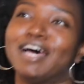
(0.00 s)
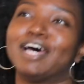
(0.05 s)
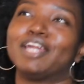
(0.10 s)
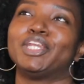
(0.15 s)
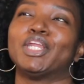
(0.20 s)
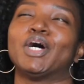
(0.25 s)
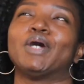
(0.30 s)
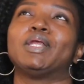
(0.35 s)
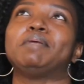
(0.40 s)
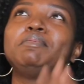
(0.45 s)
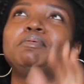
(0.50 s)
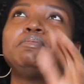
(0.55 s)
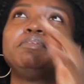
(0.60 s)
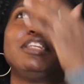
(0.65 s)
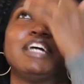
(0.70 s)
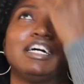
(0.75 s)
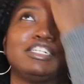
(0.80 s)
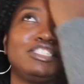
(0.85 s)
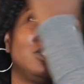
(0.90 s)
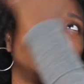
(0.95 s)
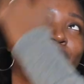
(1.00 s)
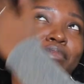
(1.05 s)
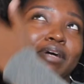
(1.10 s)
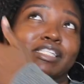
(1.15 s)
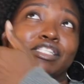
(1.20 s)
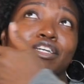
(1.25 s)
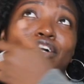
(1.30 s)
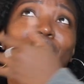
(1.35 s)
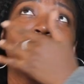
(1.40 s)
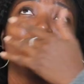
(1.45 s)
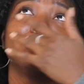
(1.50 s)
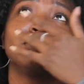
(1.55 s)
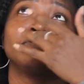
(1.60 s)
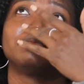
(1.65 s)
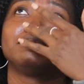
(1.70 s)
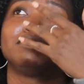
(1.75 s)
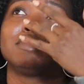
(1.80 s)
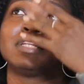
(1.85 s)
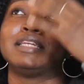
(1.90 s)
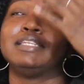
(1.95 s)
no, let me be nicer to myself.
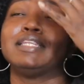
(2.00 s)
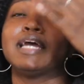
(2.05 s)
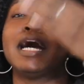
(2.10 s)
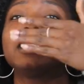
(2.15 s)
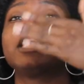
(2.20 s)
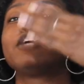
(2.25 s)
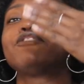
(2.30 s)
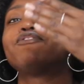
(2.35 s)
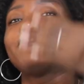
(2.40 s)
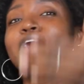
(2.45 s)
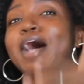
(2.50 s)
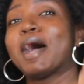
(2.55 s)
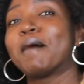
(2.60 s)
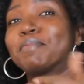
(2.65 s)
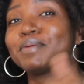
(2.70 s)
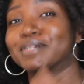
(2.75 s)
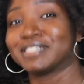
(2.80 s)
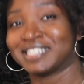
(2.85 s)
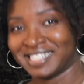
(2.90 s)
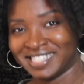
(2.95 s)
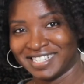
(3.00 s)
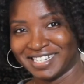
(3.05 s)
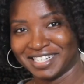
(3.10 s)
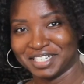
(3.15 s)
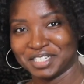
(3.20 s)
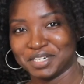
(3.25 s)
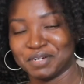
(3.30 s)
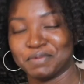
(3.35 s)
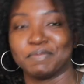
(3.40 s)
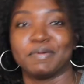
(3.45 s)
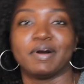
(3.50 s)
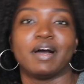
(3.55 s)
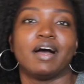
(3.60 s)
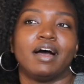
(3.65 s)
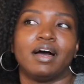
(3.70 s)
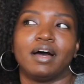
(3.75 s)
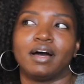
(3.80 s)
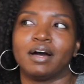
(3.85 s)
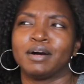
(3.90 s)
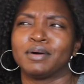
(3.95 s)
95% of them
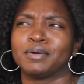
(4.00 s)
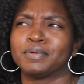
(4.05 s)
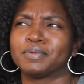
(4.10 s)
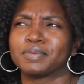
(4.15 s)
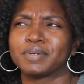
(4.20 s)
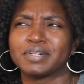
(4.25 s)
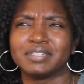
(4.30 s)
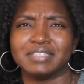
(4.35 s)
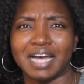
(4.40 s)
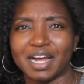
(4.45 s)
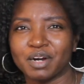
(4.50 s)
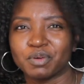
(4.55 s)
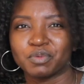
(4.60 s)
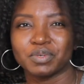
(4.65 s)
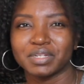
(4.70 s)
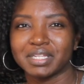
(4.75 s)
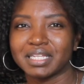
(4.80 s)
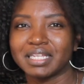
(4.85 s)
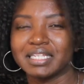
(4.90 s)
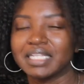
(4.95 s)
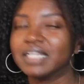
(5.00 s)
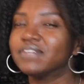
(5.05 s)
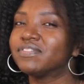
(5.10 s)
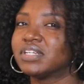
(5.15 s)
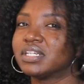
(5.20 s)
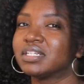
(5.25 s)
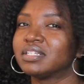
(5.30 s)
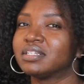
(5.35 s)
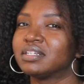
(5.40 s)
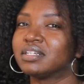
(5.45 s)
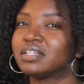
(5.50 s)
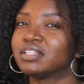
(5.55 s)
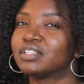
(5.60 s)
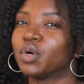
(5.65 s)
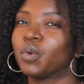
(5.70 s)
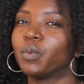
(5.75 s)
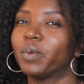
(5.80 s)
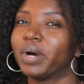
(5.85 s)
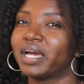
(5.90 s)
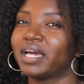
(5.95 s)
were not really living
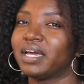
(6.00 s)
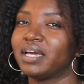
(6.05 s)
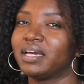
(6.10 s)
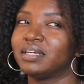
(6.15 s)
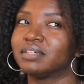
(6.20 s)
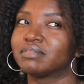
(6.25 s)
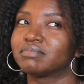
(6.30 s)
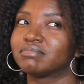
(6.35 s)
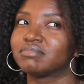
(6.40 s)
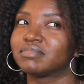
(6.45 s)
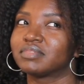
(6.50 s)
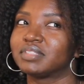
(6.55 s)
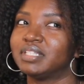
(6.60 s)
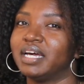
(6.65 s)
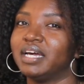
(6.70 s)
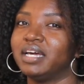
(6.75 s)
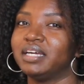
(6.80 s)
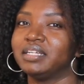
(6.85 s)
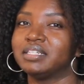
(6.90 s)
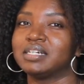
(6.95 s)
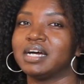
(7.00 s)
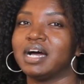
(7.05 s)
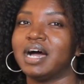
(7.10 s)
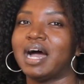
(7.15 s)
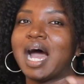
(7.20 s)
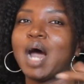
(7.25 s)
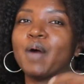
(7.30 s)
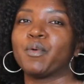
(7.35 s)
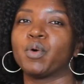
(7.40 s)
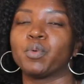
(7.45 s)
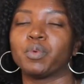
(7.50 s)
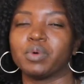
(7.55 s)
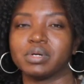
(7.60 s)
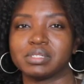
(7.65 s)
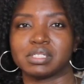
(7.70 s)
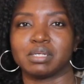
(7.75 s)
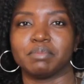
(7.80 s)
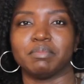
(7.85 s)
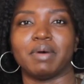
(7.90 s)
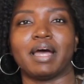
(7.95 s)
the way that I would want
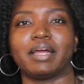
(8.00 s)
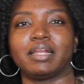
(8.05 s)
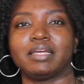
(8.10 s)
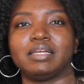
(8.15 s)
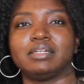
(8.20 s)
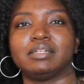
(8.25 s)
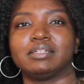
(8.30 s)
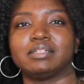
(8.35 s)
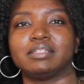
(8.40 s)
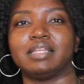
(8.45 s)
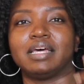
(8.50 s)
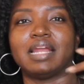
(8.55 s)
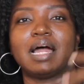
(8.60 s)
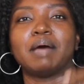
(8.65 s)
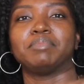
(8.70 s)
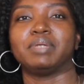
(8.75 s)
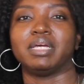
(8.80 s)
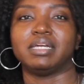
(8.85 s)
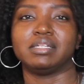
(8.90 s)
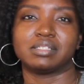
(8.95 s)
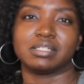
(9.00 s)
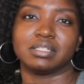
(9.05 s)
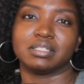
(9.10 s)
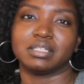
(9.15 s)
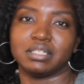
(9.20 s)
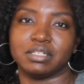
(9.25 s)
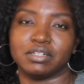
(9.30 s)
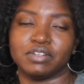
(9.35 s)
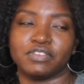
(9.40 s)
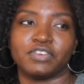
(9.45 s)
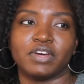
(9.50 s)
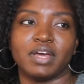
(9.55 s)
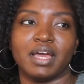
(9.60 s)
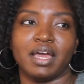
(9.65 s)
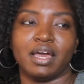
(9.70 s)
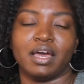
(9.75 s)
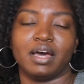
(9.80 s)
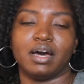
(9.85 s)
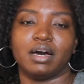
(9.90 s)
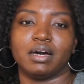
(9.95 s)
somebody that I'm dating to live.
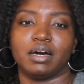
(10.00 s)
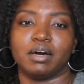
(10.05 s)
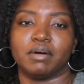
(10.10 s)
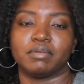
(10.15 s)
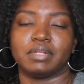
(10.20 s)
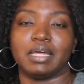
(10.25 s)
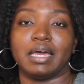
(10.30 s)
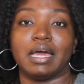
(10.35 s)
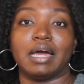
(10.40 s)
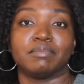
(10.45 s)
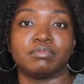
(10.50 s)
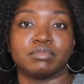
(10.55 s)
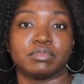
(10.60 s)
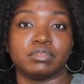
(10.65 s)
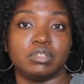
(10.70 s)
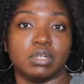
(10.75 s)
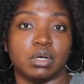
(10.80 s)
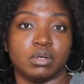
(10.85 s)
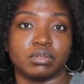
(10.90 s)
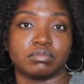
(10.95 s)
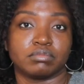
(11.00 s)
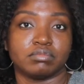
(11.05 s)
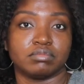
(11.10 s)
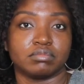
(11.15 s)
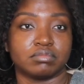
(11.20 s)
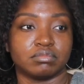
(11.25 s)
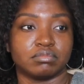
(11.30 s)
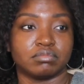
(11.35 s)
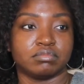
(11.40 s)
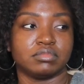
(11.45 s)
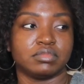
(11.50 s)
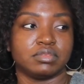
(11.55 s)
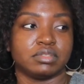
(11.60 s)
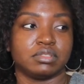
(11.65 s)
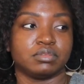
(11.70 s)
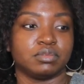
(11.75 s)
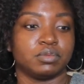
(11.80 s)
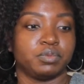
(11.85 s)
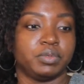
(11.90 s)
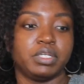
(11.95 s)
Um, that I'm, you know,
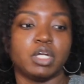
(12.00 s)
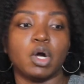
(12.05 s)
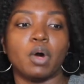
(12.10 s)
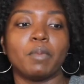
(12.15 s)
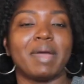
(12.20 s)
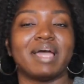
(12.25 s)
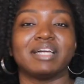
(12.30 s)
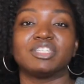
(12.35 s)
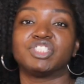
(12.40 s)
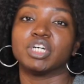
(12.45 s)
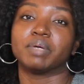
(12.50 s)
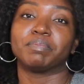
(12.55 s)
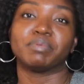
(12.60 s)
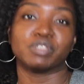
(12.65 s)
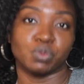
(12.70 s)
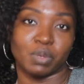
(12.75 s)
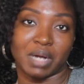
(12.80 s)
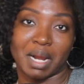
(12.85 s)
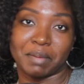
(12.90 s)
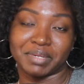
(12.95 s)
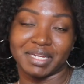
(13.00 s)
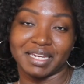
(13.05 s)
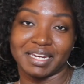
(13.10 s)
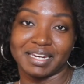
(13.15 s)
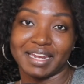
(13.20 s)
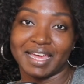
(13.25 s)
we don't match up is what I'm getting